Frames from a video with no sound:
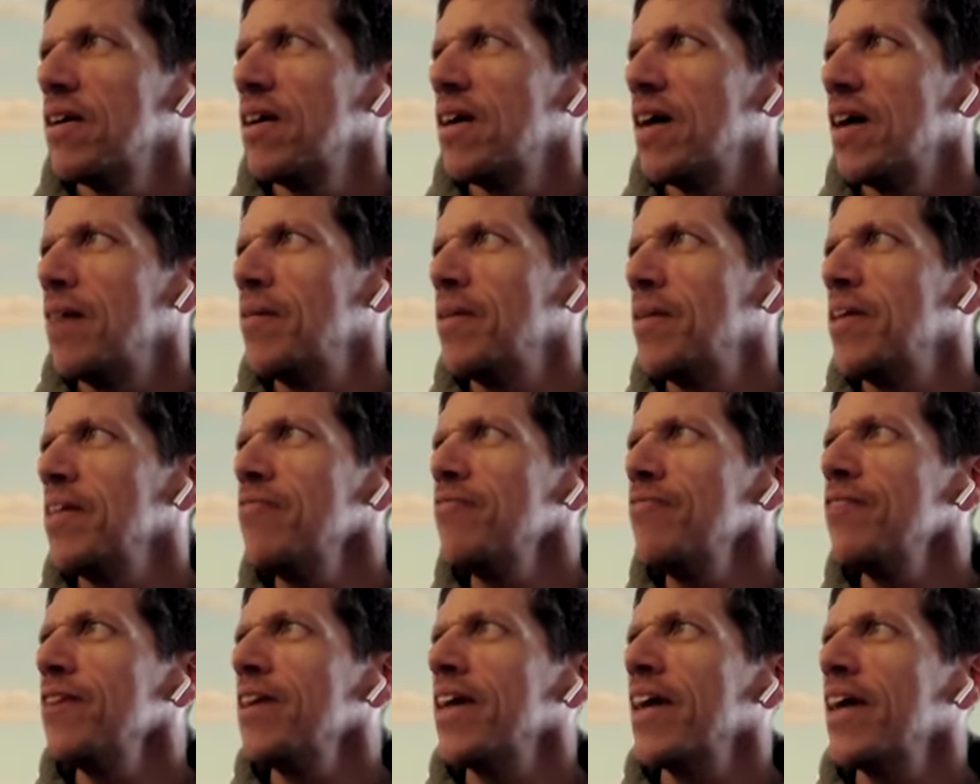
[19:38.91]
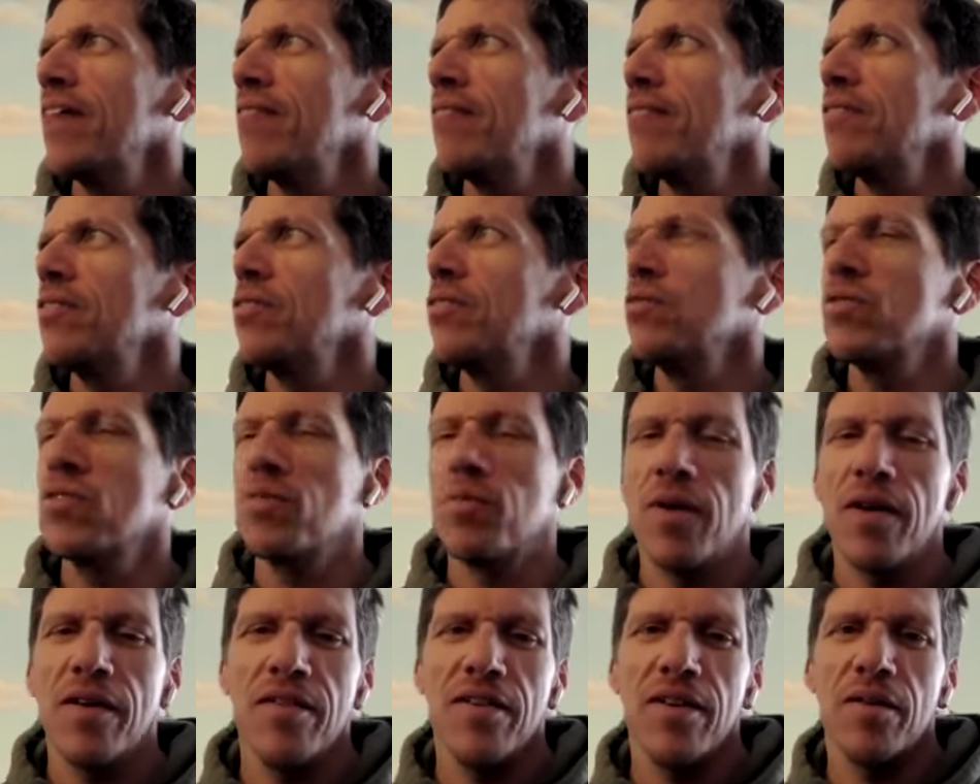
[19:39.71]
If we can reduce
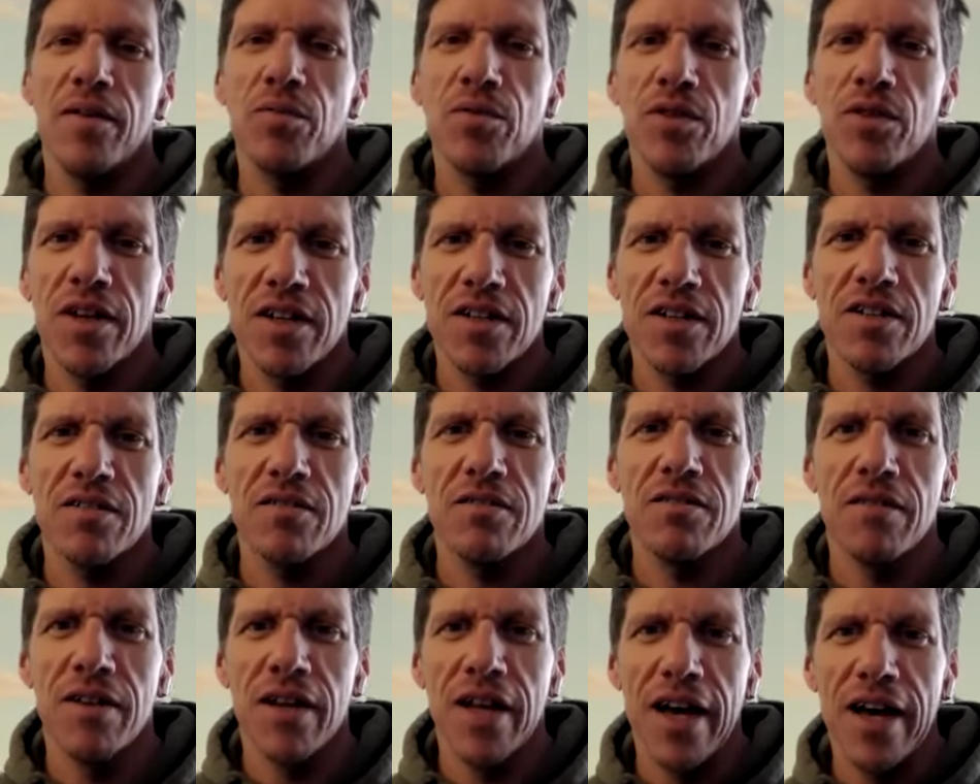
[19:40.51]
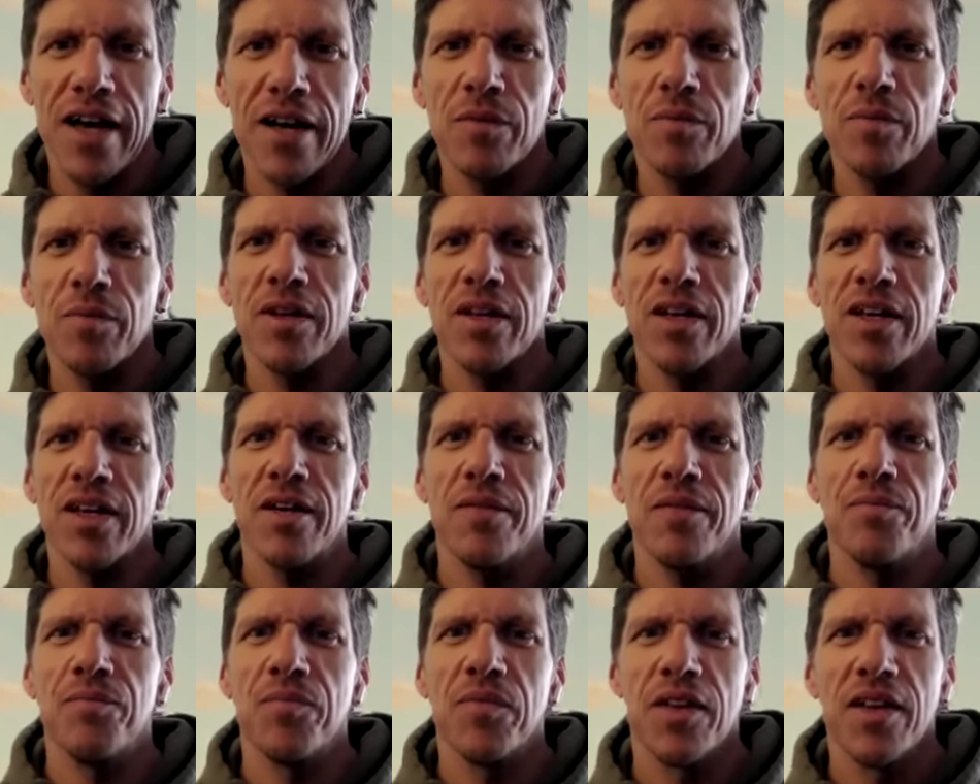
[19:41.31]
methane production
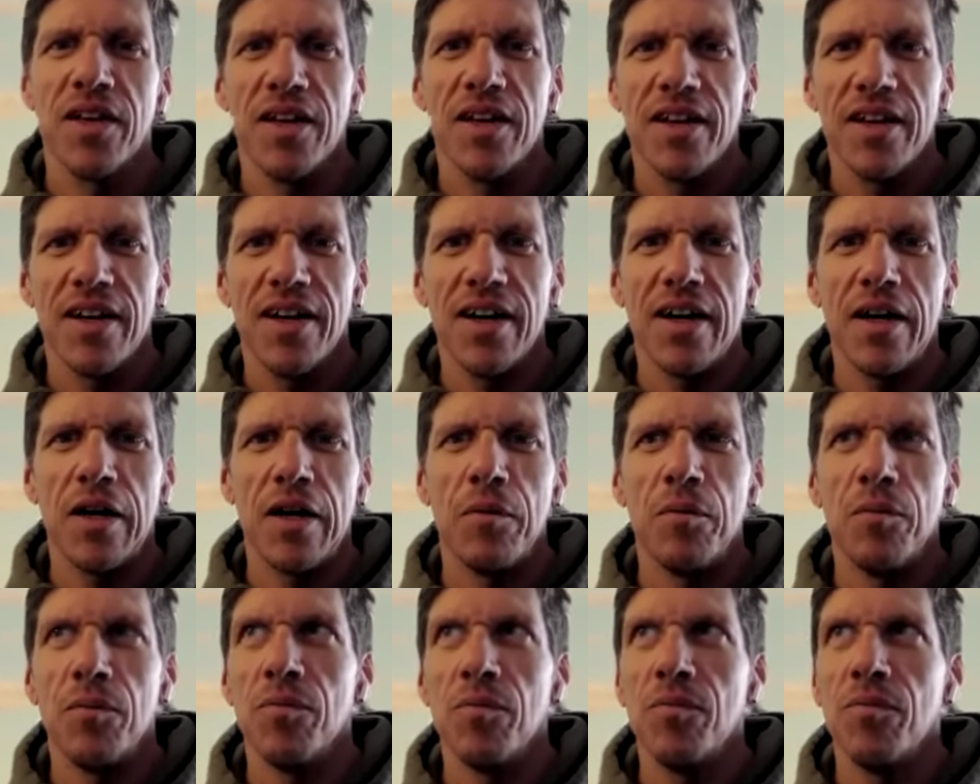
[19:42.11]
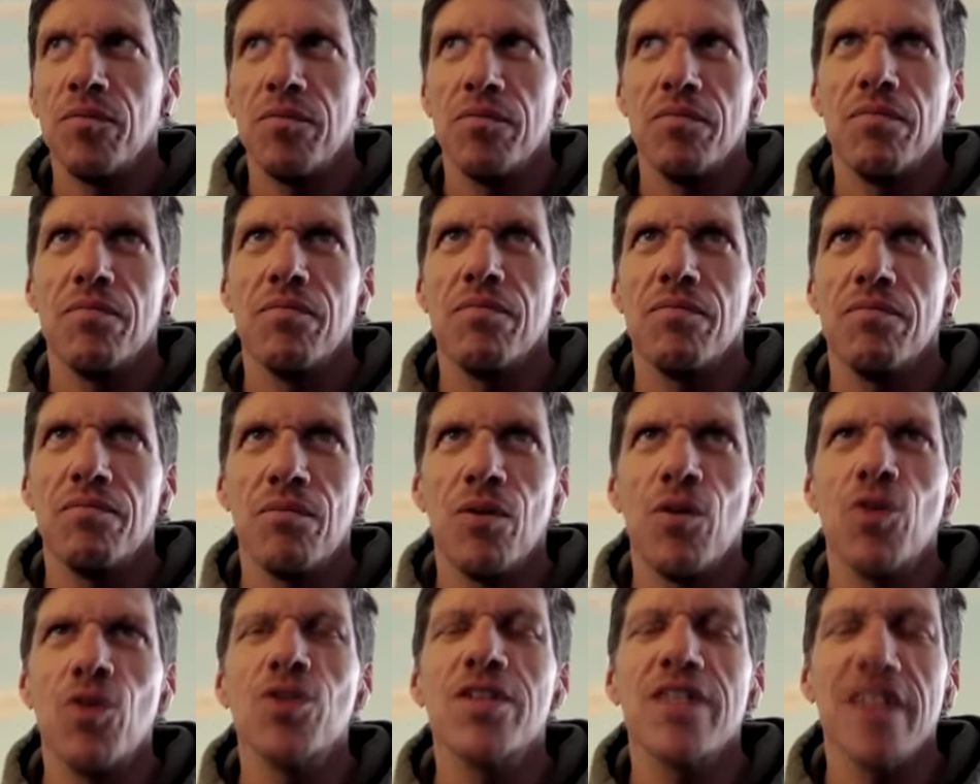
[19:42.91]
reliably,
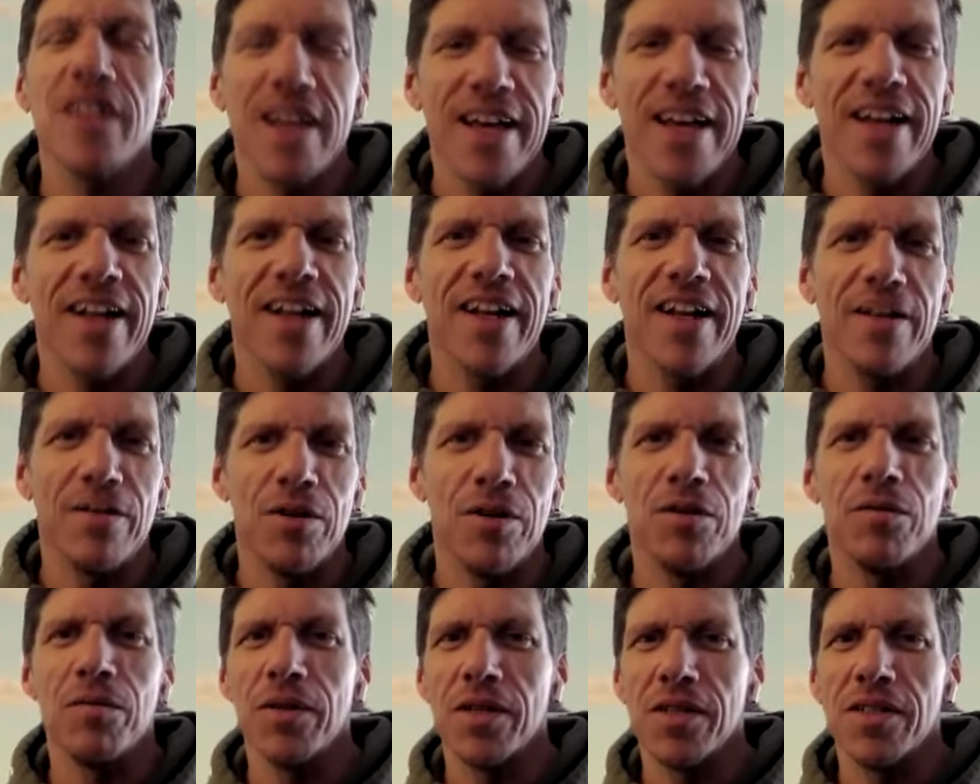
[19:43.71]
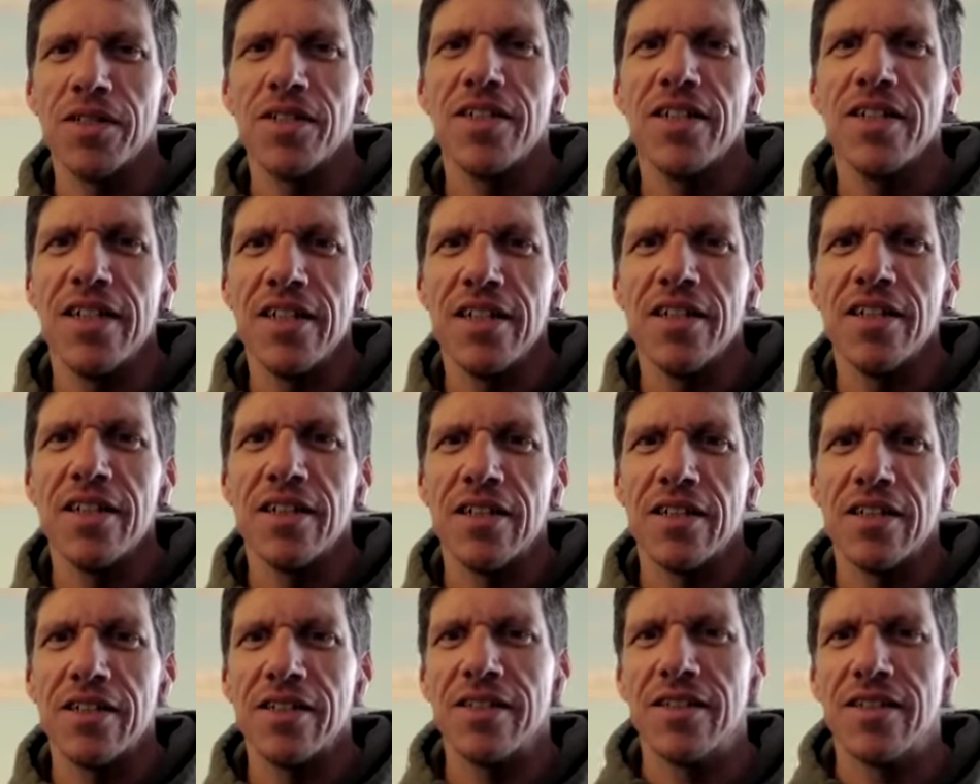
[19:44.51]
most likely what we'll see
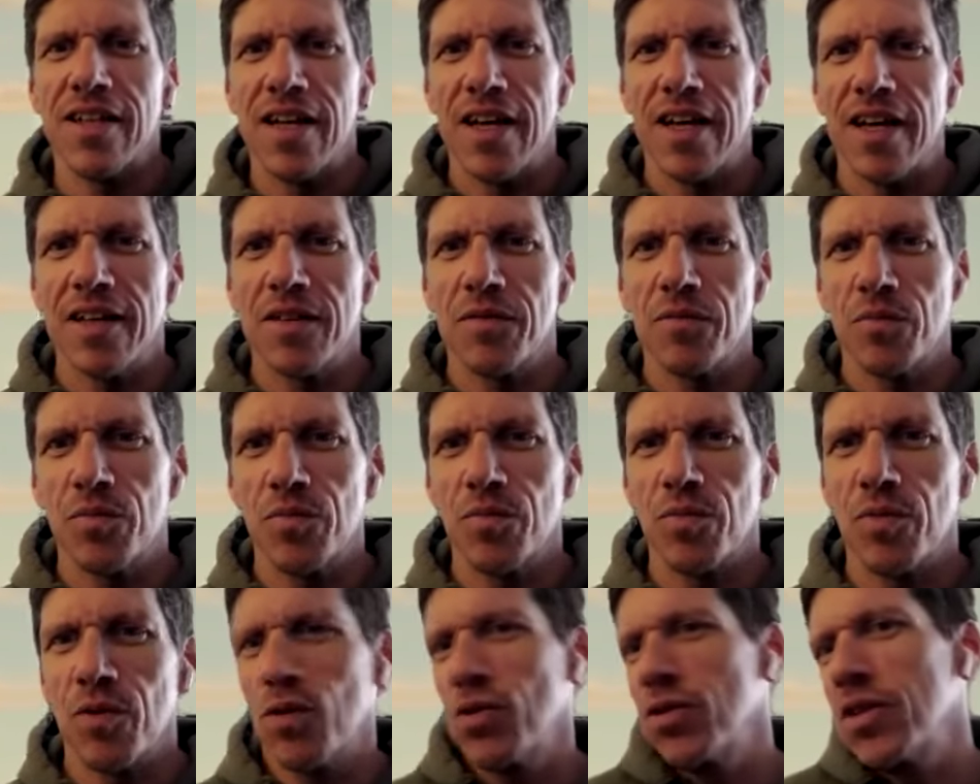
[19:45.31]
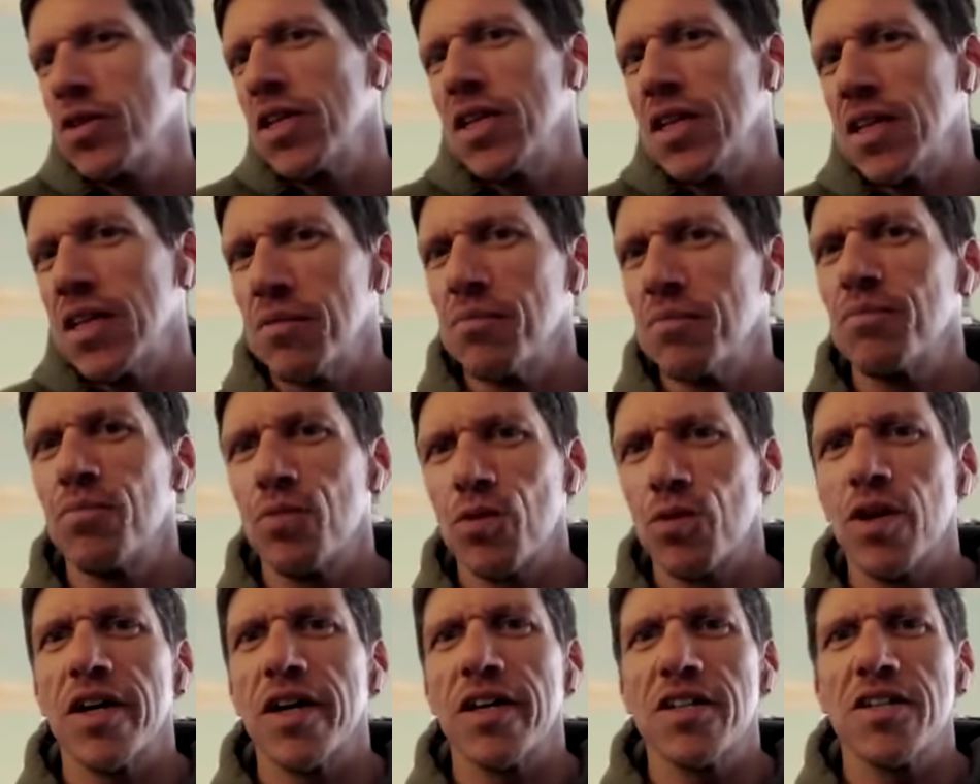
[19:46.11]
is that protein in
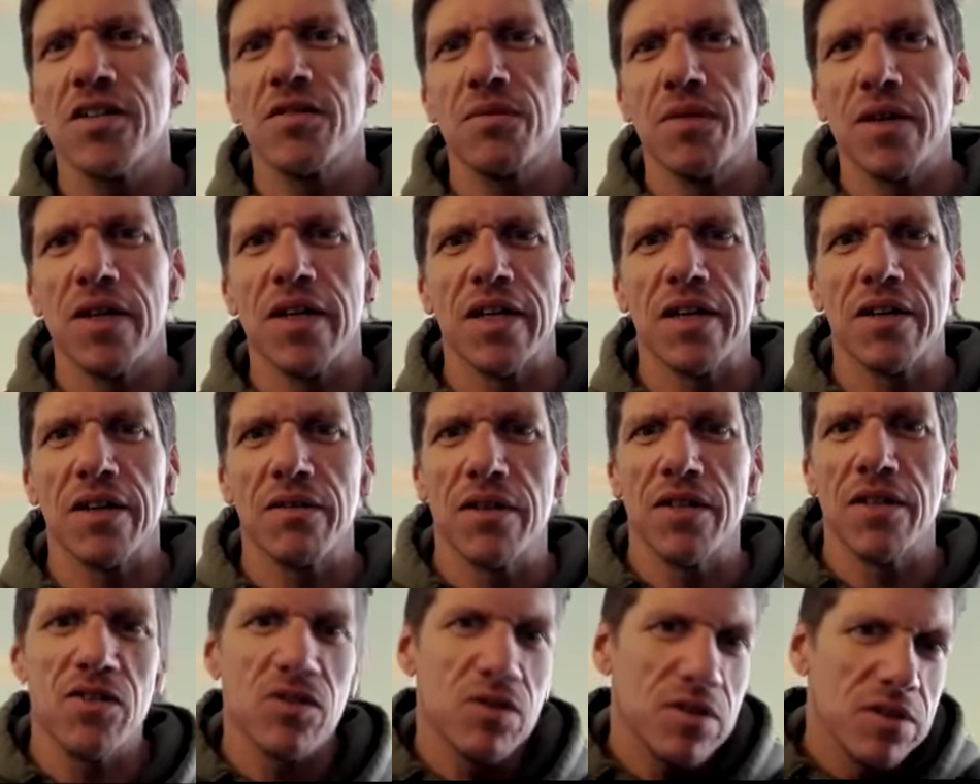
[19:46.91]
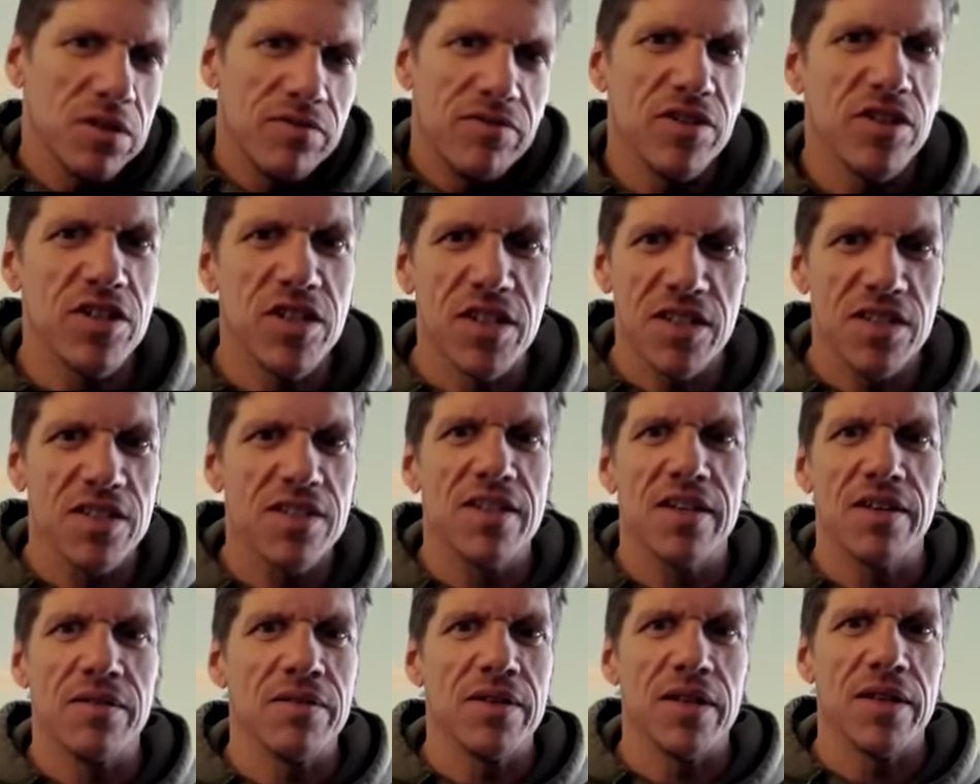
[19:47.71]
production will increase, so
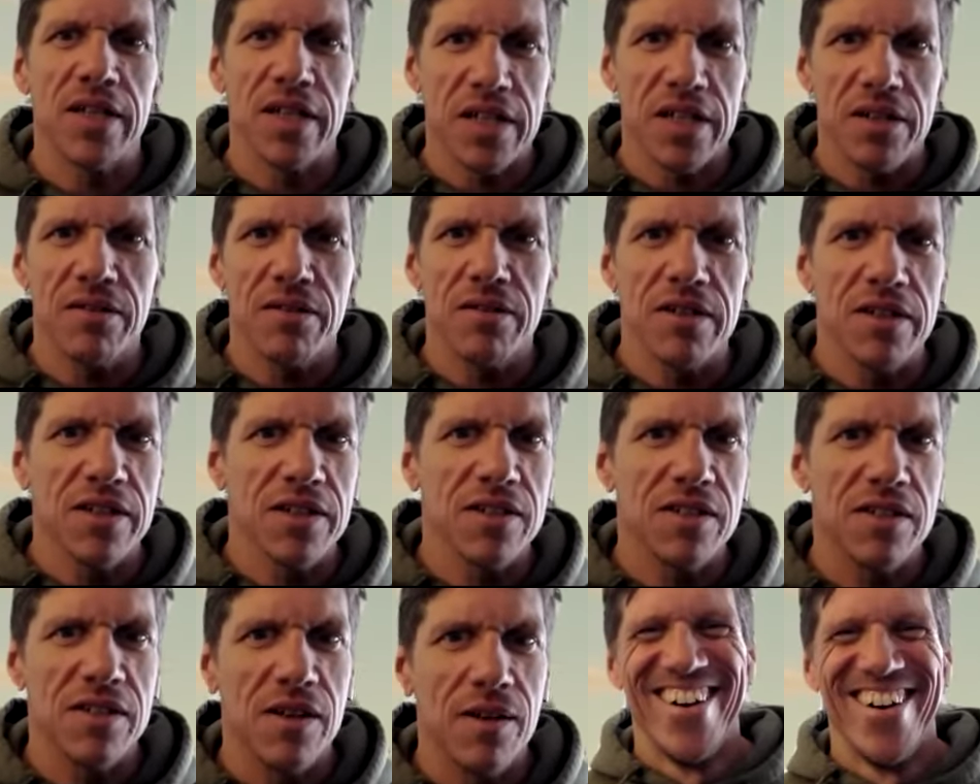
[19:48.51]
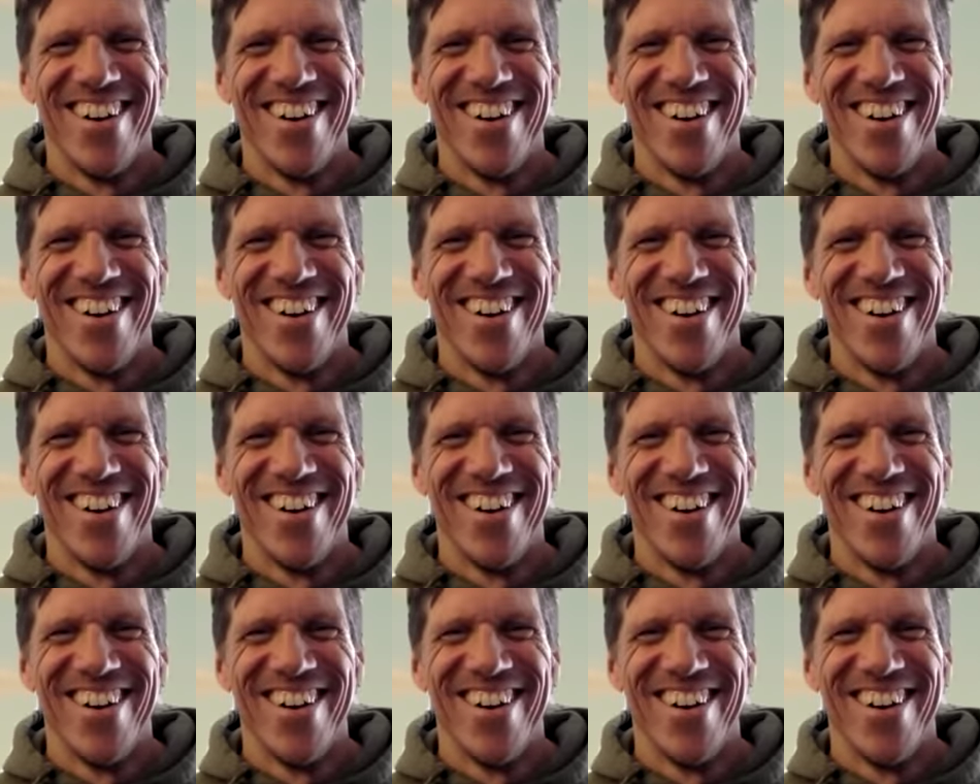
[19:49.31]
efficiency will increase.